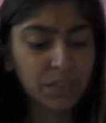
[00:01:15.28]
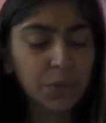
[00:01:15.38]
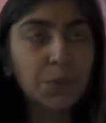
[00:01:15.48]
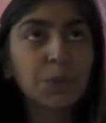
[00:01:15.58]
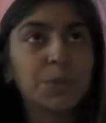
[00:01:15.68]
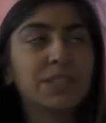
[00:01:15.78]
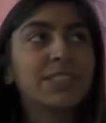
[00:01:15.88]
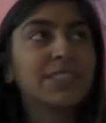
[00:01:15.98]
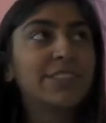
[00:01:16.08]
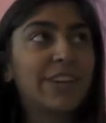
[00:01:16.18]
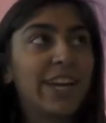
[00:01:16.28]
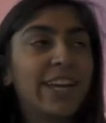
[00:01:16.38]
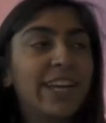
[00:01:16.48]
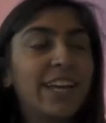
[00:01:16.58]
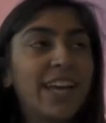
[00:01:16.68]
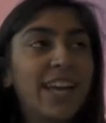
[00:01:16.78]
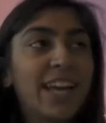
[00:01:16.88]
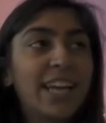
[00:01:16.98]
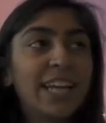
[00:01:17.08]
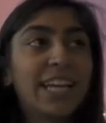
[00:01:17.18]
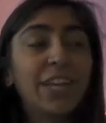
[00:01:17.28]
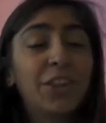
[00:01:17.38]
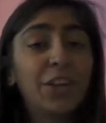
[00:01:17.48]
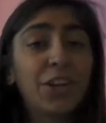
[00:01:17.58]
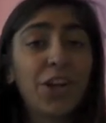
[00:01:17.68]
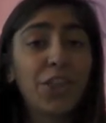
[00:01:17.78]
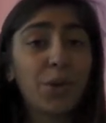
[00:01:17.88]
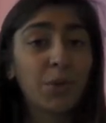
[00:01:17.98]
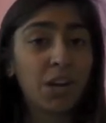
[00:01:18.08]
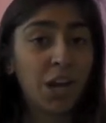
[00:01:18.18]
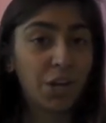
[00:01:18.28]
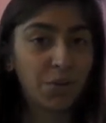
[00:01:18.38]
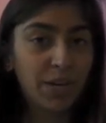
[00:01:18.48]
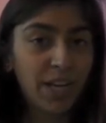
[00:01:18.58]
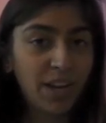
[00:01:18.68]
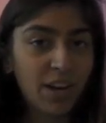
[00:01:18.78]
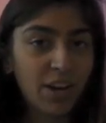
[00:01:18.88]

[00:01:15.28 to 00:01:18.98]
Ooh. Okay. Either The 100